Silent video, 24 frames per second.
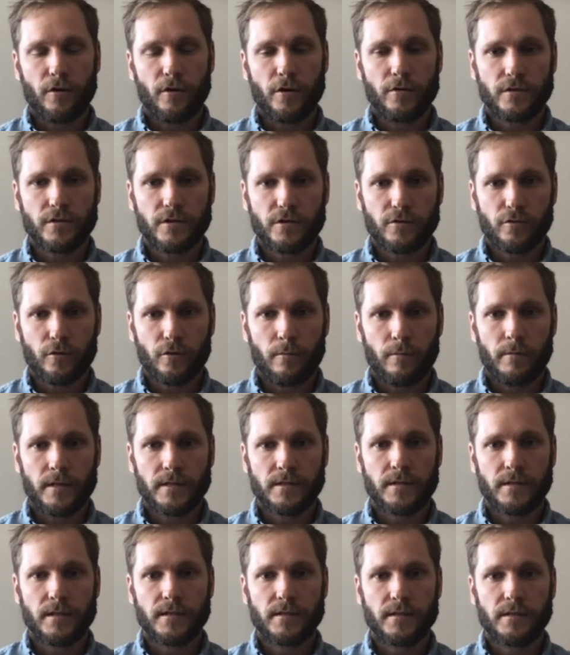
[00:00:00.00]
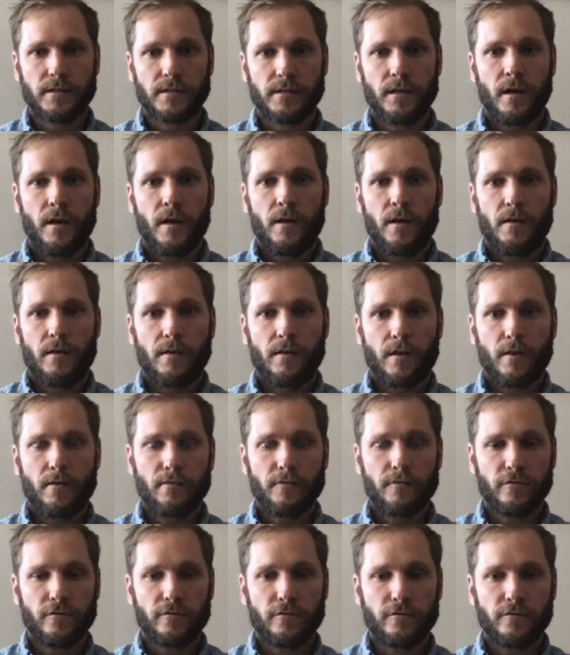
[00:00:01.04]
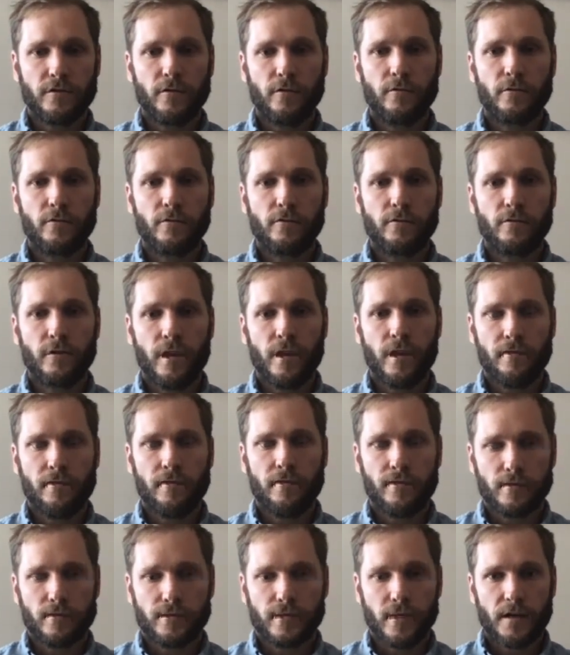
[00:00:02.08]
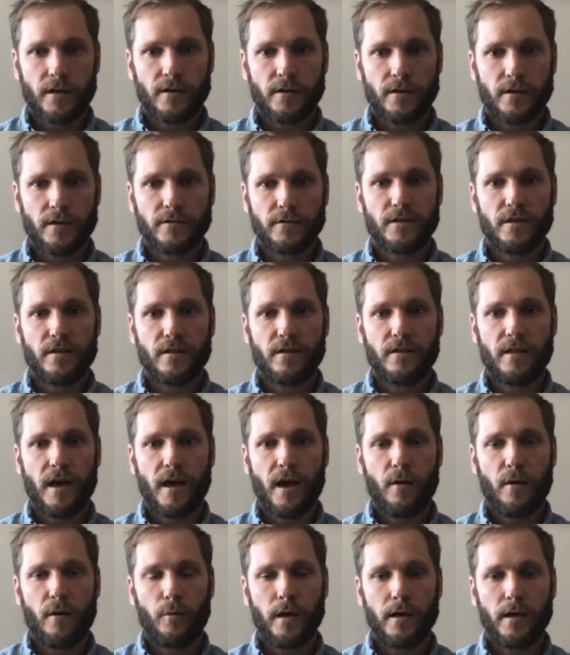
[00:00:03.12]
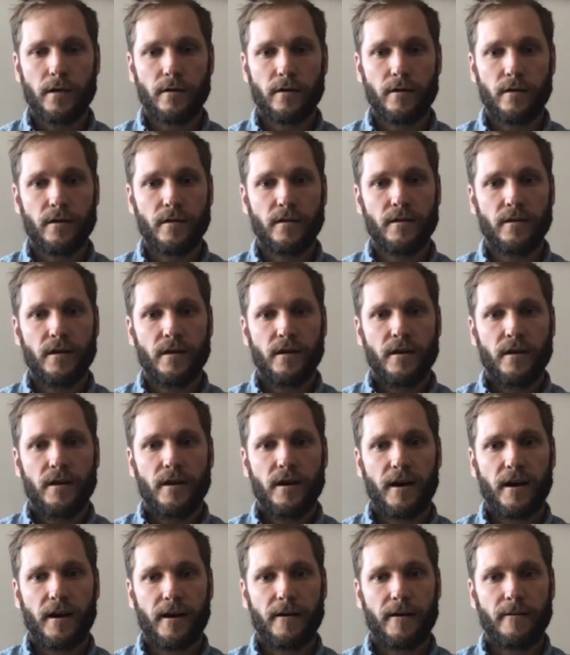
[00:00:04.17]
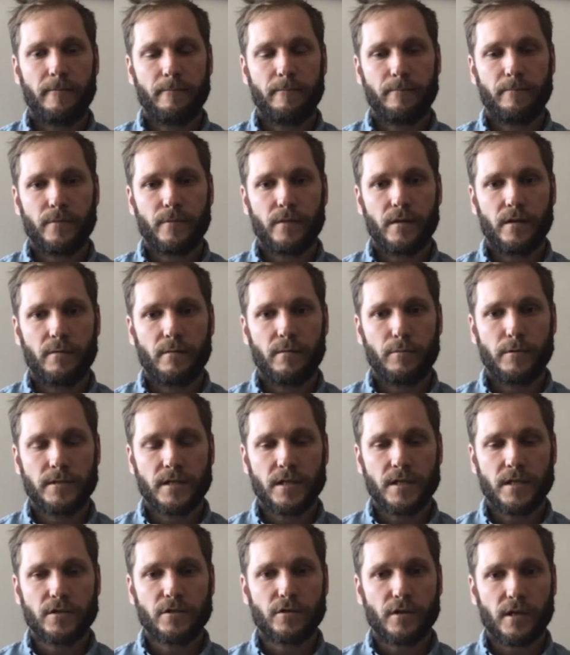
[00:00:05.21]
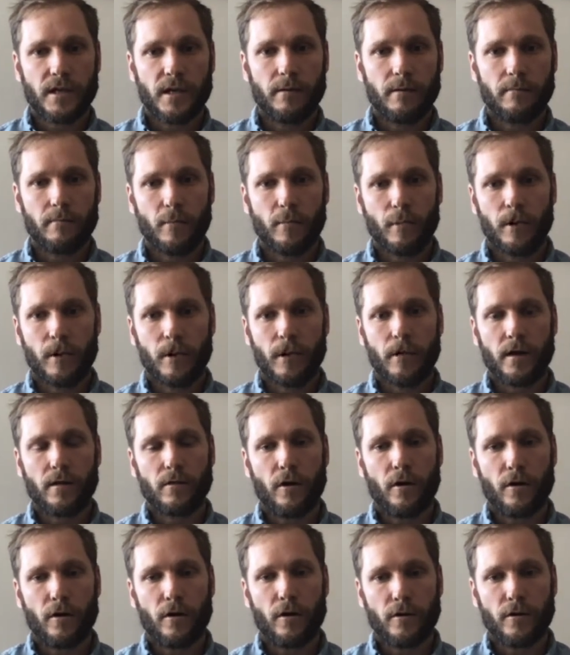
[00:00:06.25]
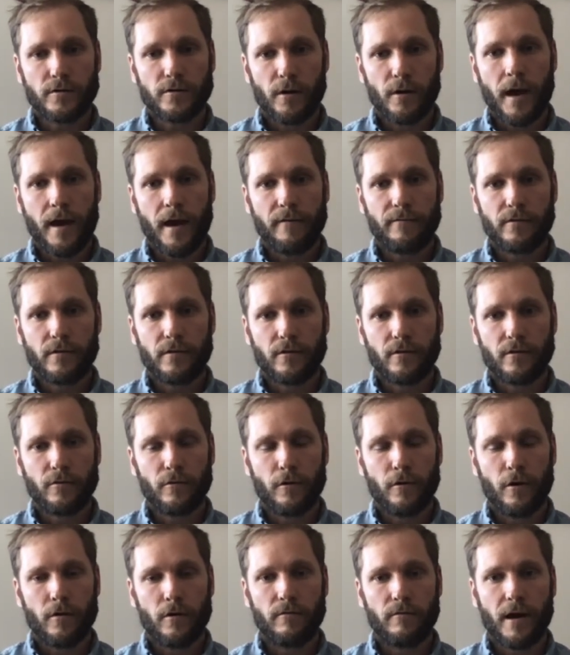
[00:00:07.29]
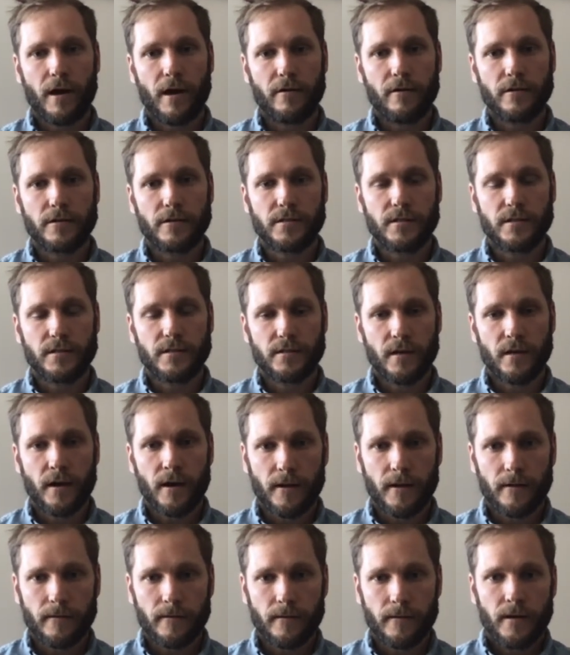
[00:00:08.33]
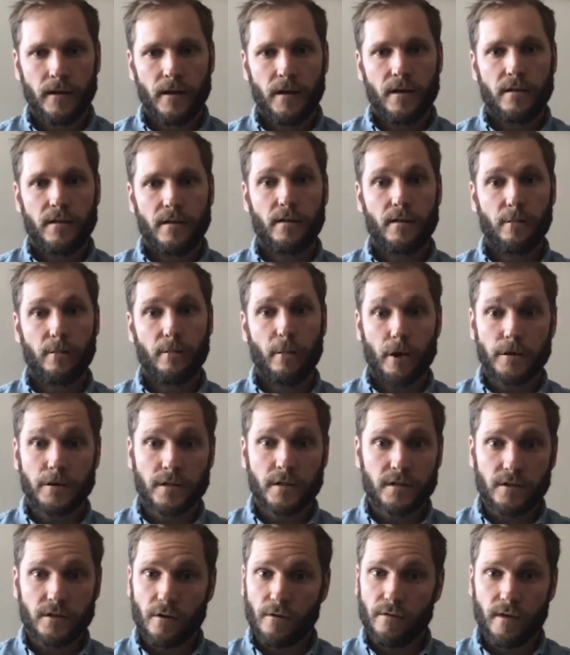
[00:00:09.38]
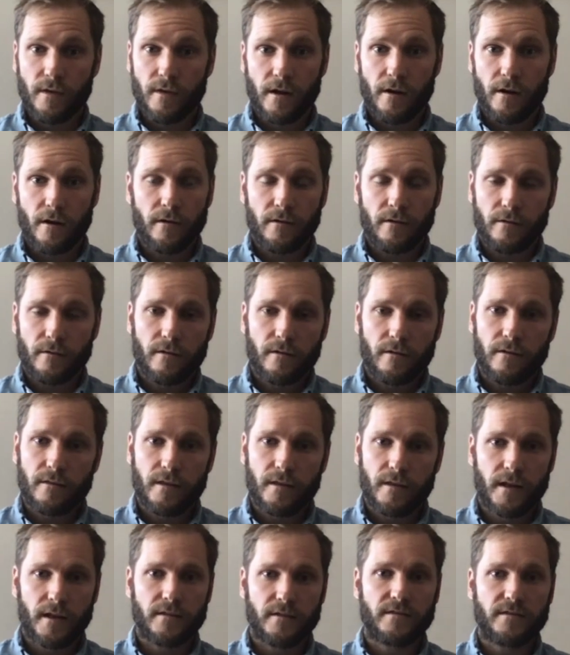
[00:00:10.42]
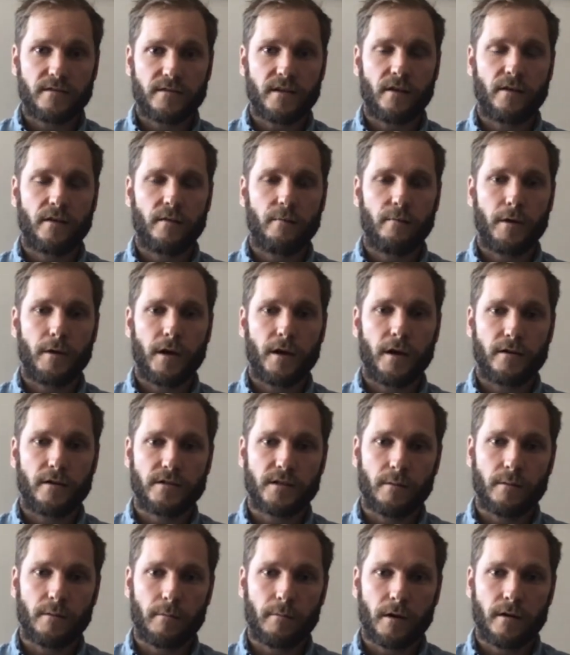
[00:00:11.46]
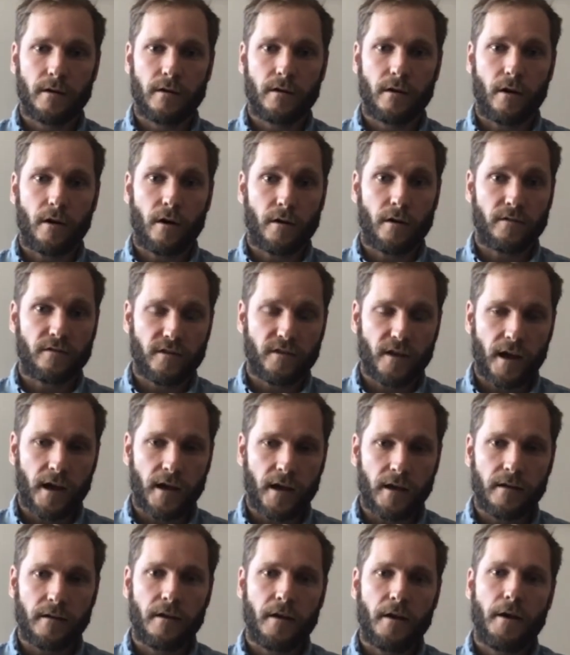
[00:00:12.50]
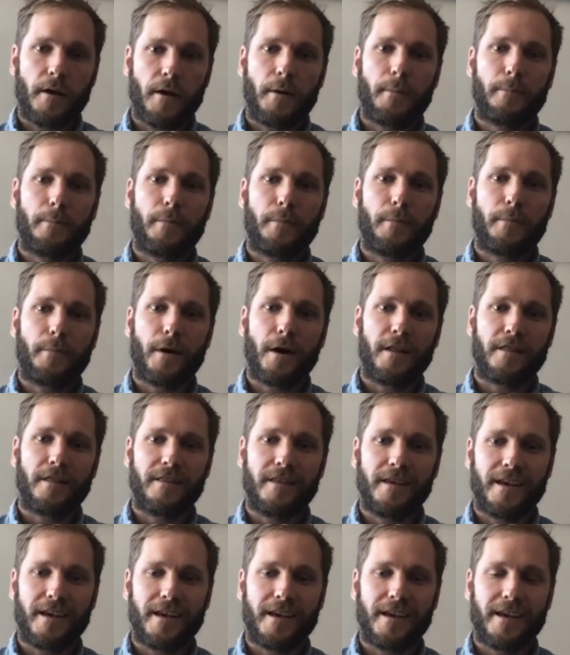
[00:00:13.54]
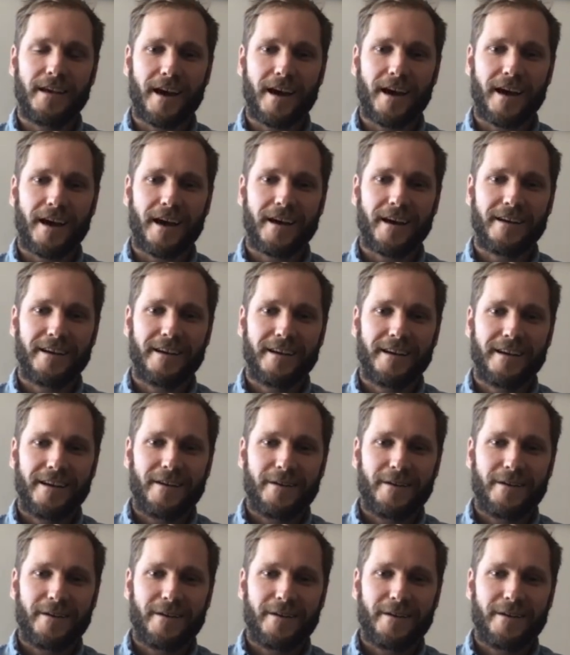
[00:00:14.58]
and grocery store business, those are two revenue centers that we could um, potentially keep going long-term after the coronavirus is done. The margins are thinner than selling a beer to someone on site, but the uh,